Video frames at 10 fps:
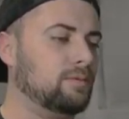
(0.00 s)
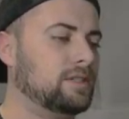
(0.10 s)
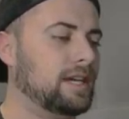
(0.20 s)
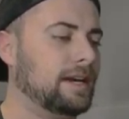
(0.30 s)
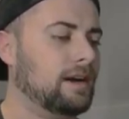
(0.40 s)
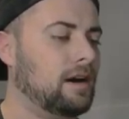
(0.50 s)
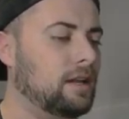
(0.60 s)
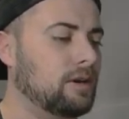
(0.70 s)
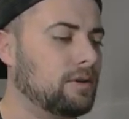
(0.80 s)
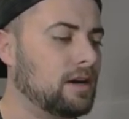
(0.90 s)
We'll take a
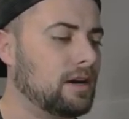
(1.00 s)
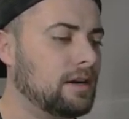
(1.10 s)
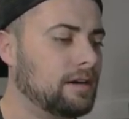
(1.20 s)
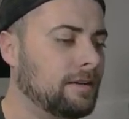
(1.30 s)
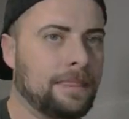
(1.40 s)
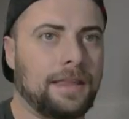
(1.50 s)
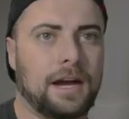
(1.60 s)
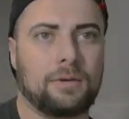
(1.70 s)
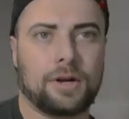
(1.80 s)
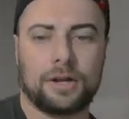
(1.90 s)
hollow card.
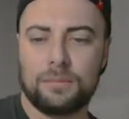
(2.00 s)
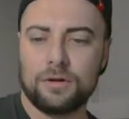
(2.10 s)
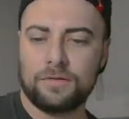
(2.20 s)
Now we're gonna move